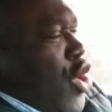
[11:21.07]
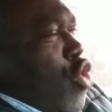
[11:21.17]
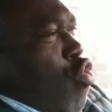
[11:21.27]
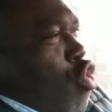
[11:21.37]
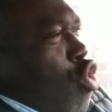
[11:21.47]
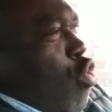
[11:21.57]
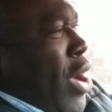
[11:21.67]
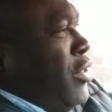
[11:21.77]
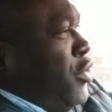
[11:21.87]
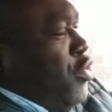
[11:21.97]
We
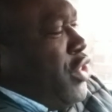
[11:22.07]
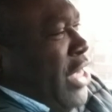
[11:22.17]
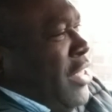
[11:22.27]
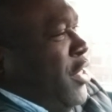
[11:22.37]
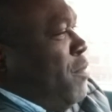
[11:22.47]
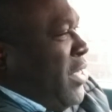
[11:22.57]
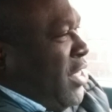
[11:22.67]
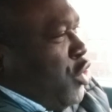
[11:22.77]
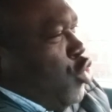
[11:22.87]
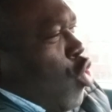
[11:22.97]
want to send this
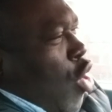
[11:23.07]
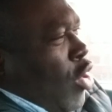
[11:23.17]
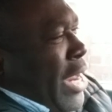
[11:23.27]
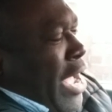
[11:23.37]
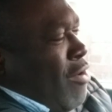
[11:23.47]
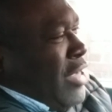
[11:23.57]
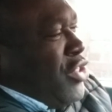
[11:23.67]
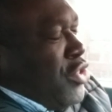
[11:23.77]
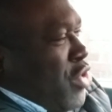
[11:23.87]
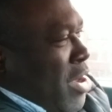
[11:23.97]
message to all our
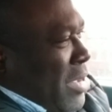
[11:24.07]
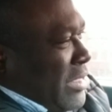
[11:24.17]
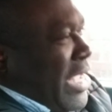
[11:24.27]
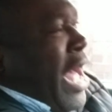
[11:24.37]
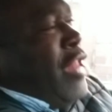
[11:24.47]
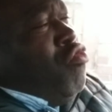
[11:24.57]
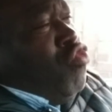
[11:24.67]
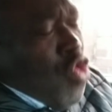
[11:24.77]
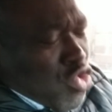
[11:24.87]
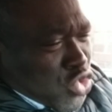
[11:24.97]
subscribers and
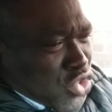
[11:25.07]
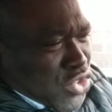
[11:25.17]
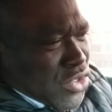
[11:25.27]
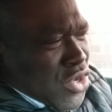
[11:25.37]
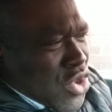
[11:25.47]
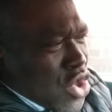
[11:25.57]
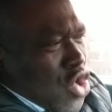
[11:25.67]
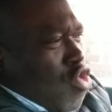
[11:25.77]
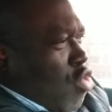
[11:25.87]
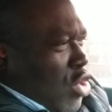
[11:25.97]
those
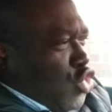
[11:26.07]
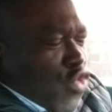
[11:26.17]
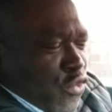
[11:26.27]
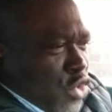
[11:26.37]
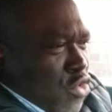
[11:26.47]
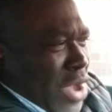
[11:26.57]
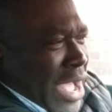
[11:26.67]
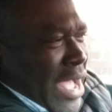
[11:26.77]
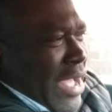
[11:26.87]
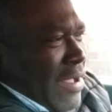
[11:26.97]
who also view
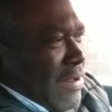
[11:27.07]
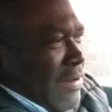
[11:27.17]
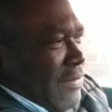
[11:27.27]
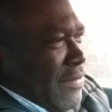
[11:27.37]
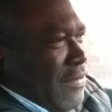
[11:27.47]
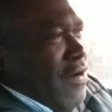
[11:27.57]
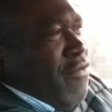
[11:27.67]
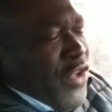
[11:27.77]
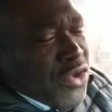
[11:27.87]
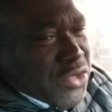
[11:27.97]
our
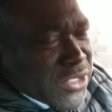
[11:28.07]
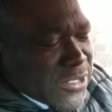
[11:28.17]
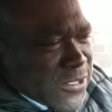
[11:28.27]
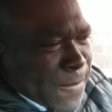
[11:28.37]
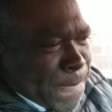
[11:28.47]
videos.